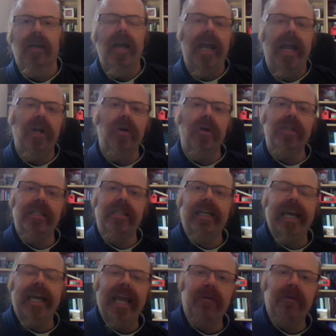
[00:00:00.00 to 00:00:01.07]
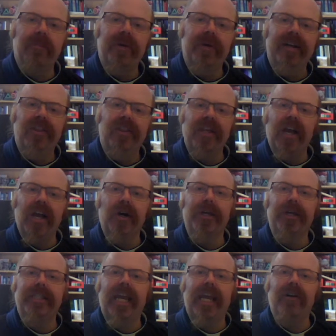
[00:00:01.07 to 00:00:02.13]
In order to keep the
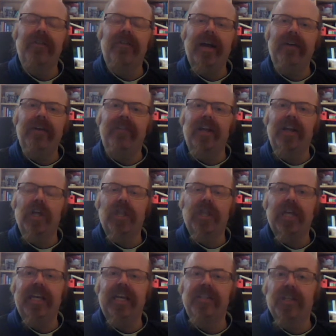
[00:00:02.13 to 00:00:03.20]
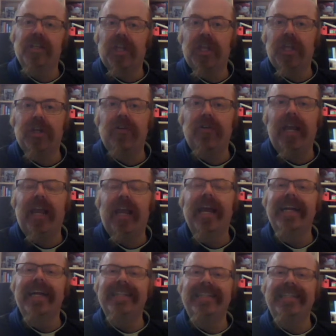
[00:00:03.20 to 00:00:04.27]
idea of having these three
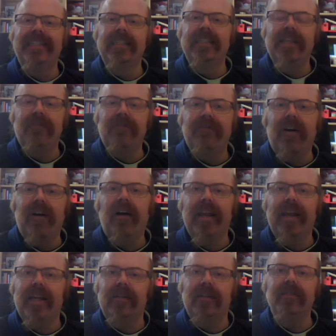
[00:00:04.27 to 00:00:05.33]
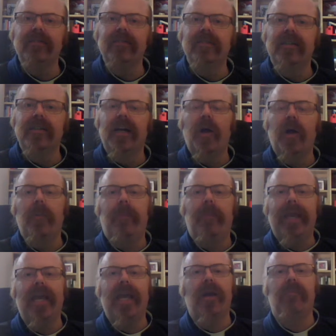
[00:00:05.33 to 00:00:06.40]
divine
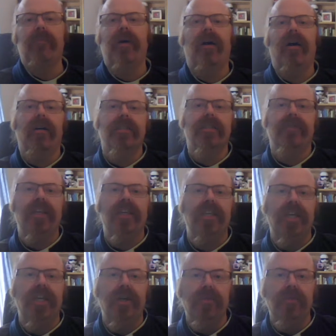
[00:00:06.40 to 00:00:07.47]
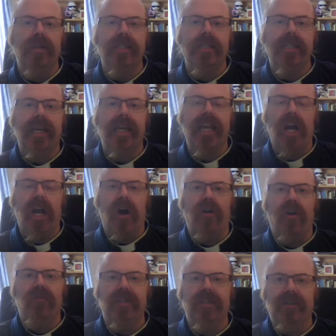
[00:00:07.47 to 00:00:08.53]
being part of a unity
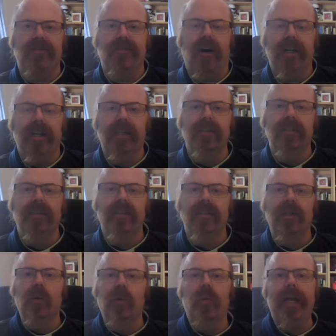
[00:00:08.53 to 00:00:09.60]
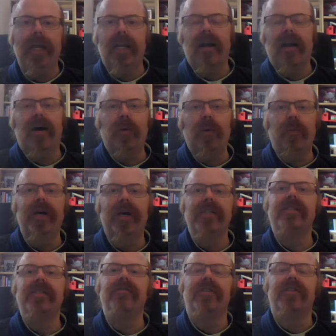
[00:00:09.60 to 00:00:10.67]
of divine, we come
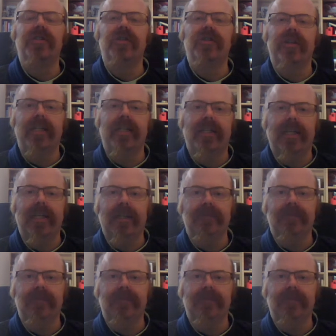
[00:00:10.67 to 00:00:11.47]
to the Trinity.